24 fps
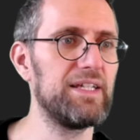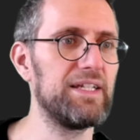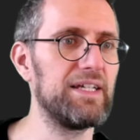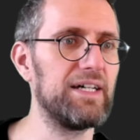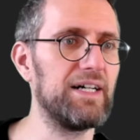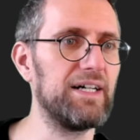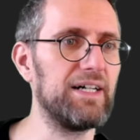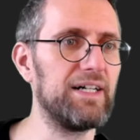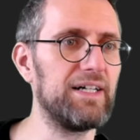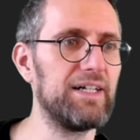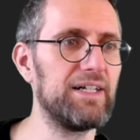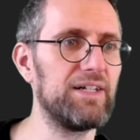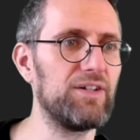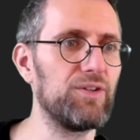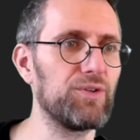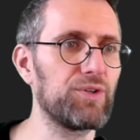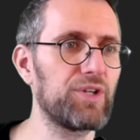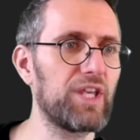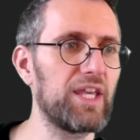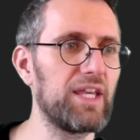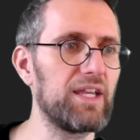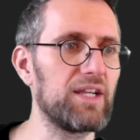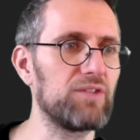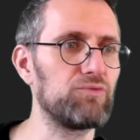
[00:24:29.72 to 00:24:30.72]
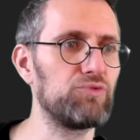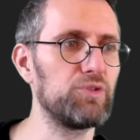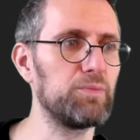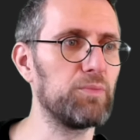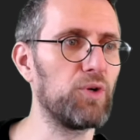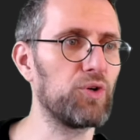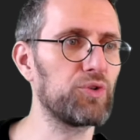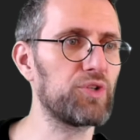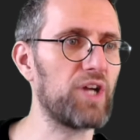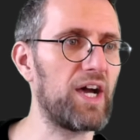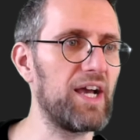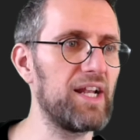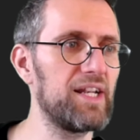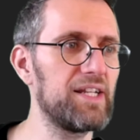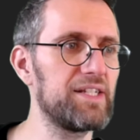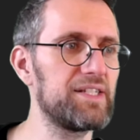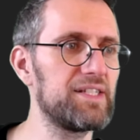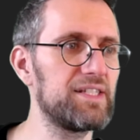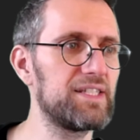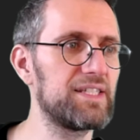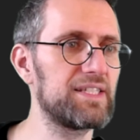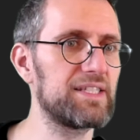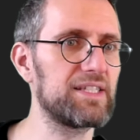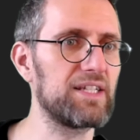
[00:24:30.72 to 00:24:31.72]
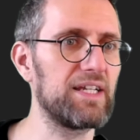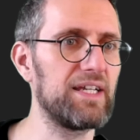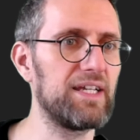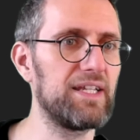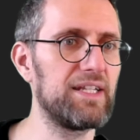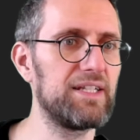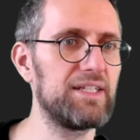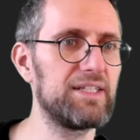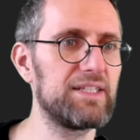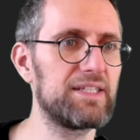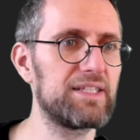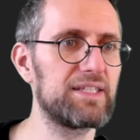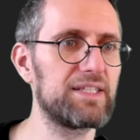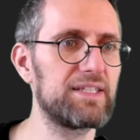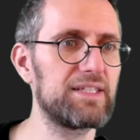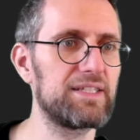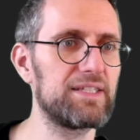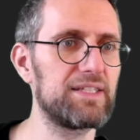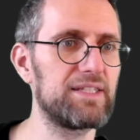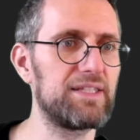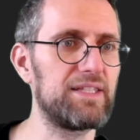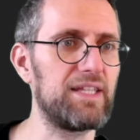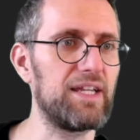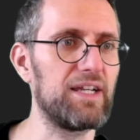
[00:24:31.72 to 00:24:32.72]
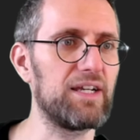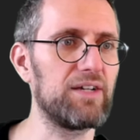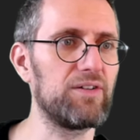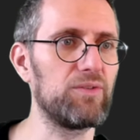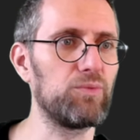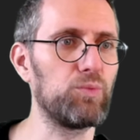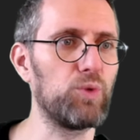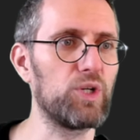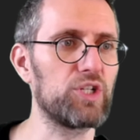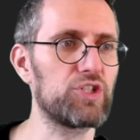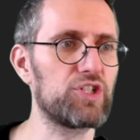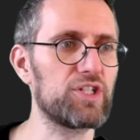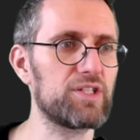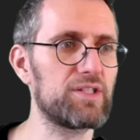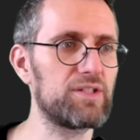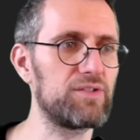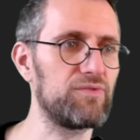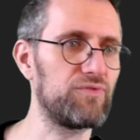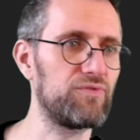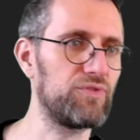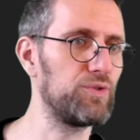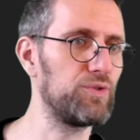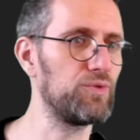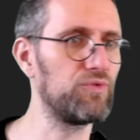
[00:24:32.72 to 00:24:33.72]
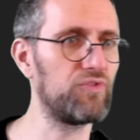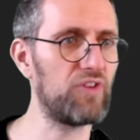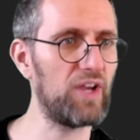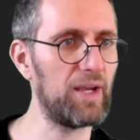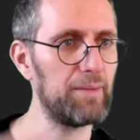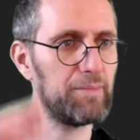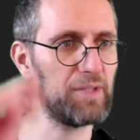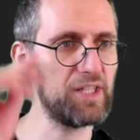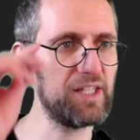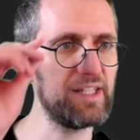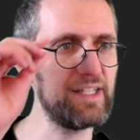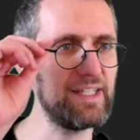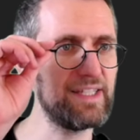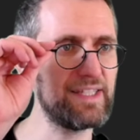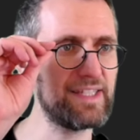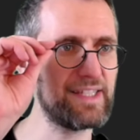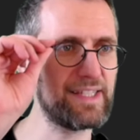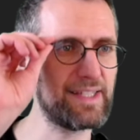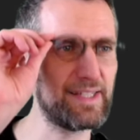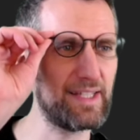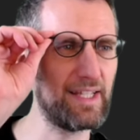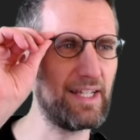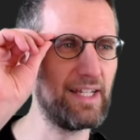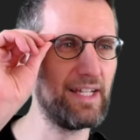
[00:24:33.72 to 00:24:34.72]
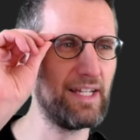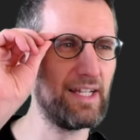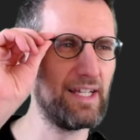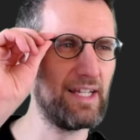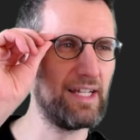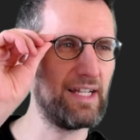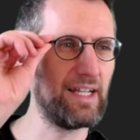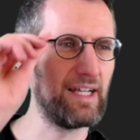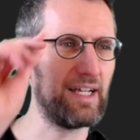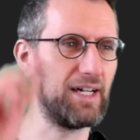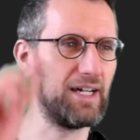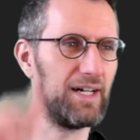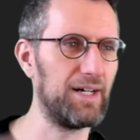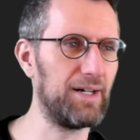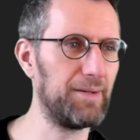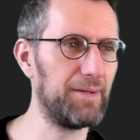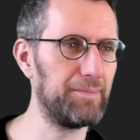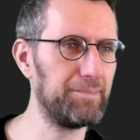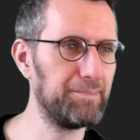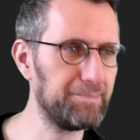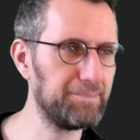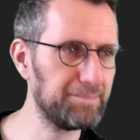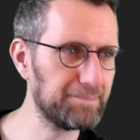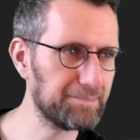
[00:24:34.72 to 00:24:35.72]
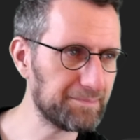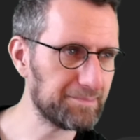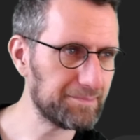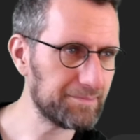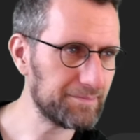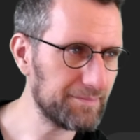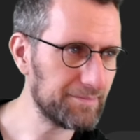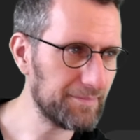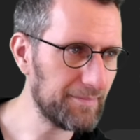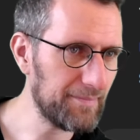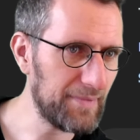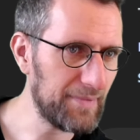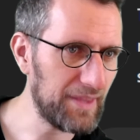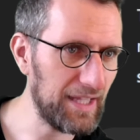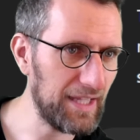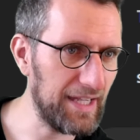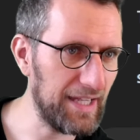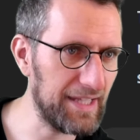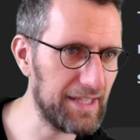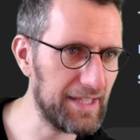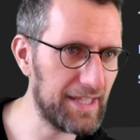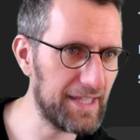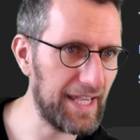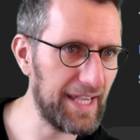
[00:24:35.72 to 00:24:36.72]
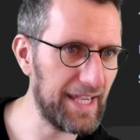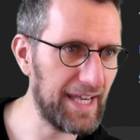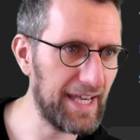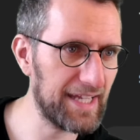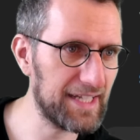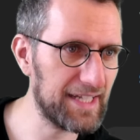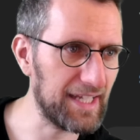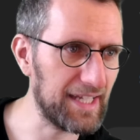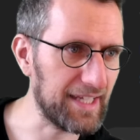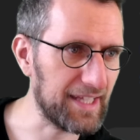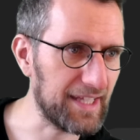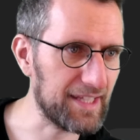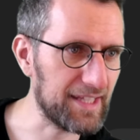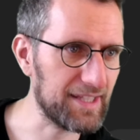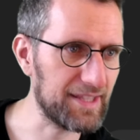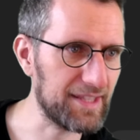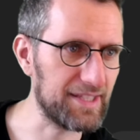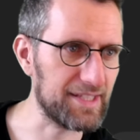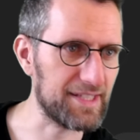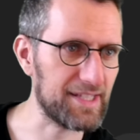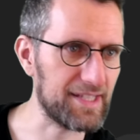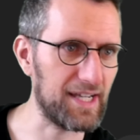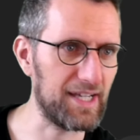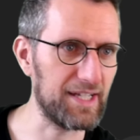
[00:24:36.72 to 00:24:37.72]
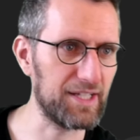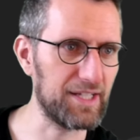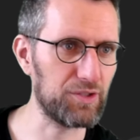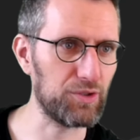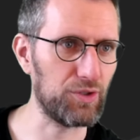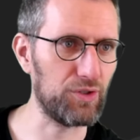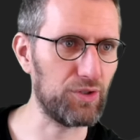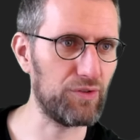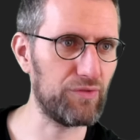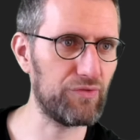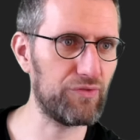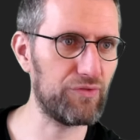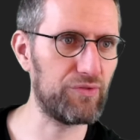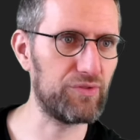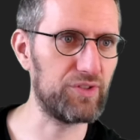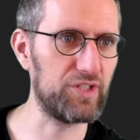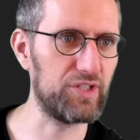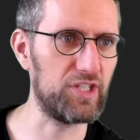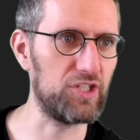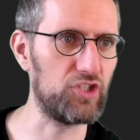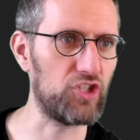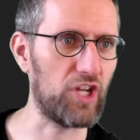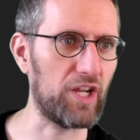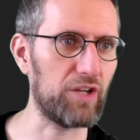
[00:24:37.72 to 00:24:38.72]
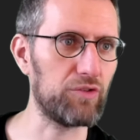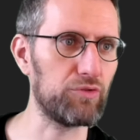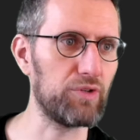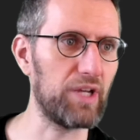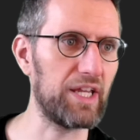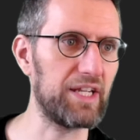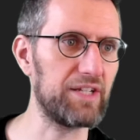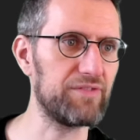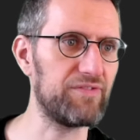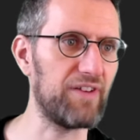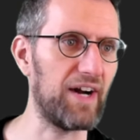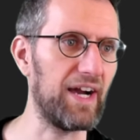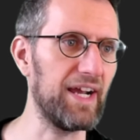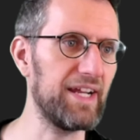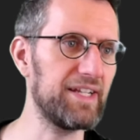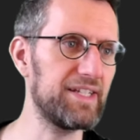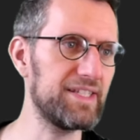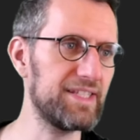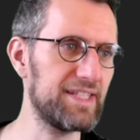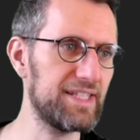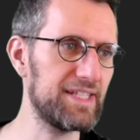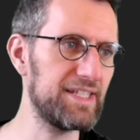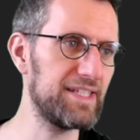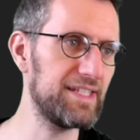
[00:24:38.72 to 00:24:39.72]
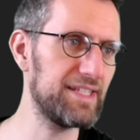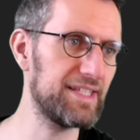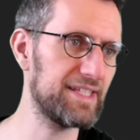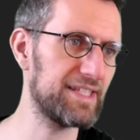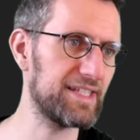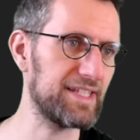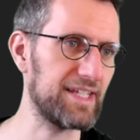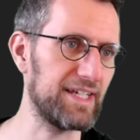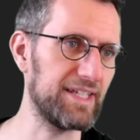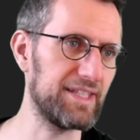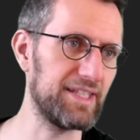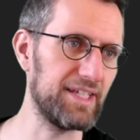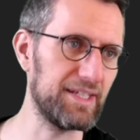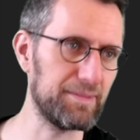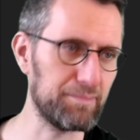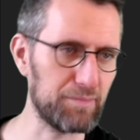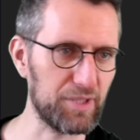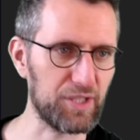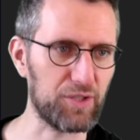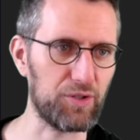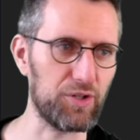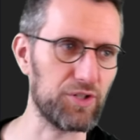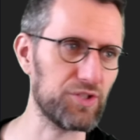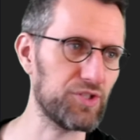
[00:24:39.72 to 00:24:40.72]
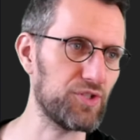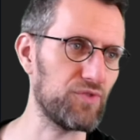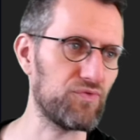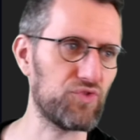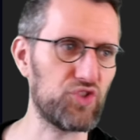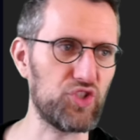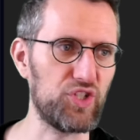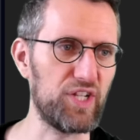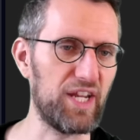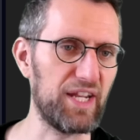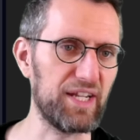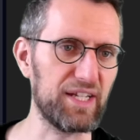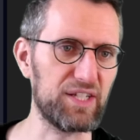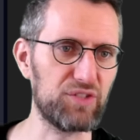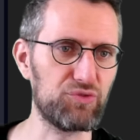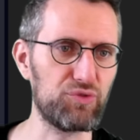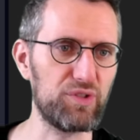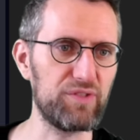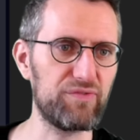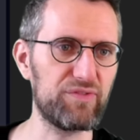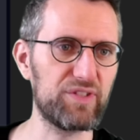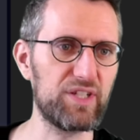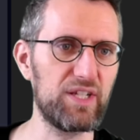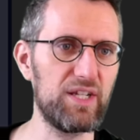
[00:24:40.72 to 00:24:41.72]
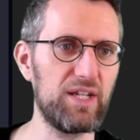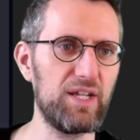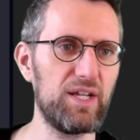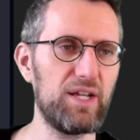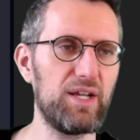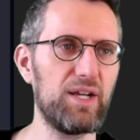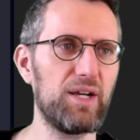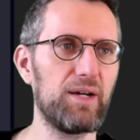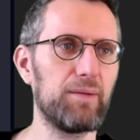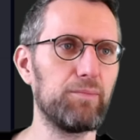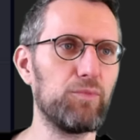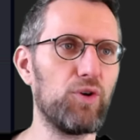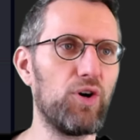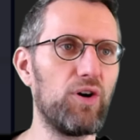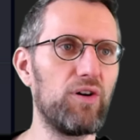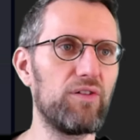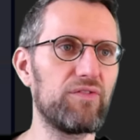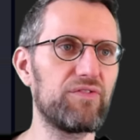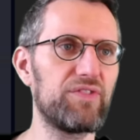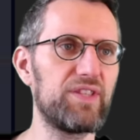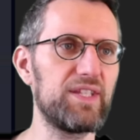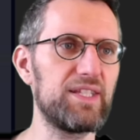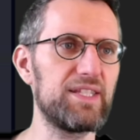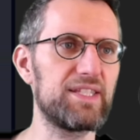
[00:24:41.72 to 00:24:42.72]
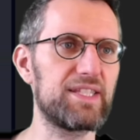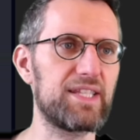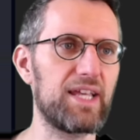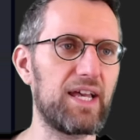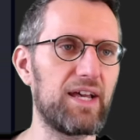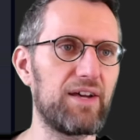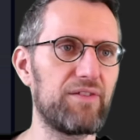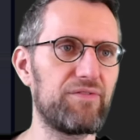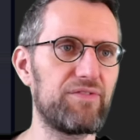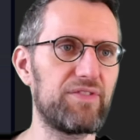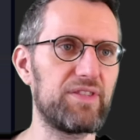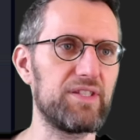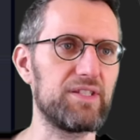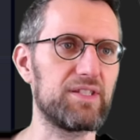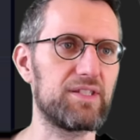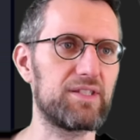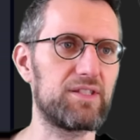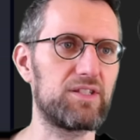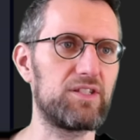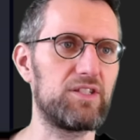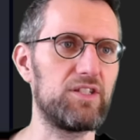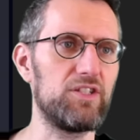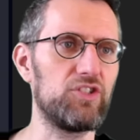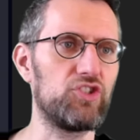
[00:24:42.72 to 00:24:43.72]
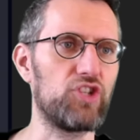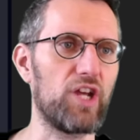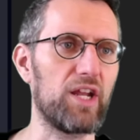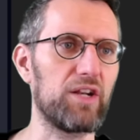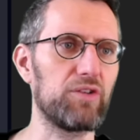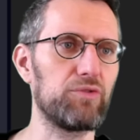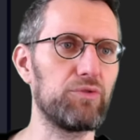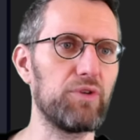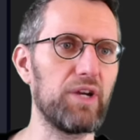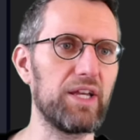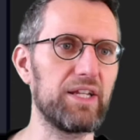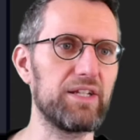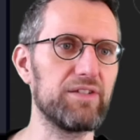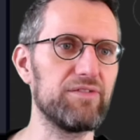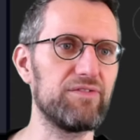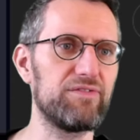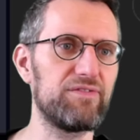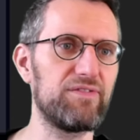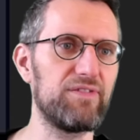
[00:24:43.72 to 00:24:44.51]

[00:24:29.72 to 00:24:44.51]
Okay, remote island, and there were just a few families, and they had like this kind of degenerative eye disease, and then because of genetic drift, more of these have this degenerative